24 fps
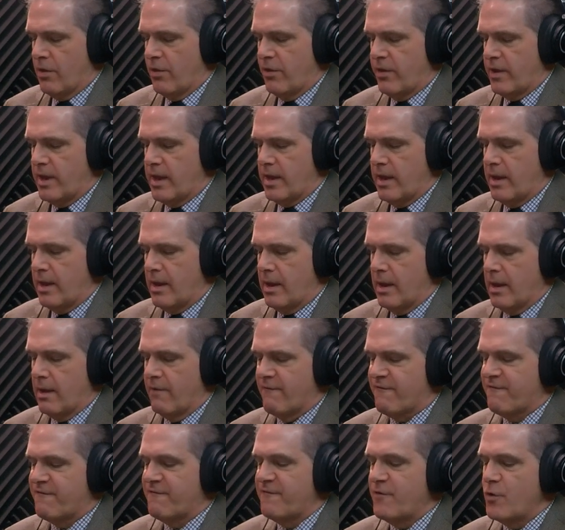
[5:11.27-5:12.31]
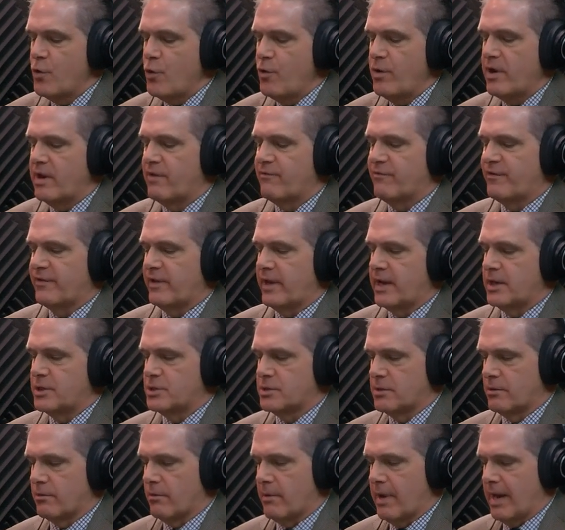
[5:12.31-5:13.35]
The food
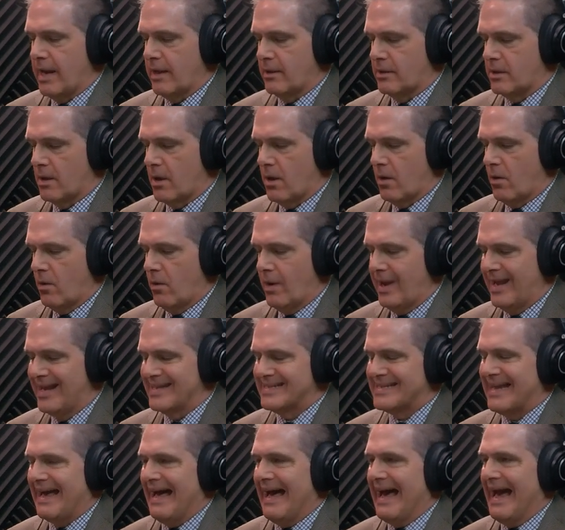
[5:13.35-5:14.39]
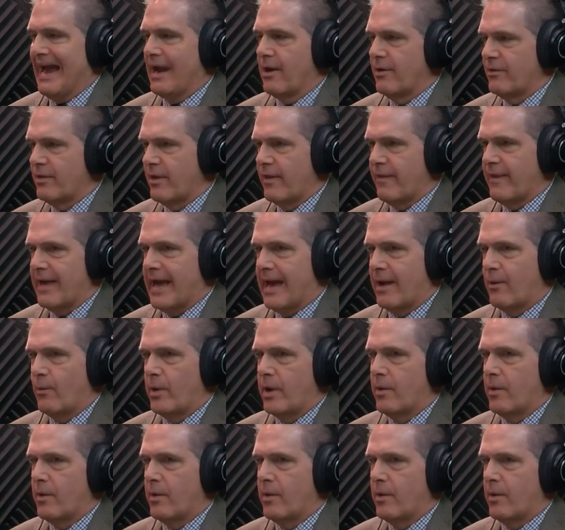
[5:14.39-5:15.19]
inflation rate though is higher than that.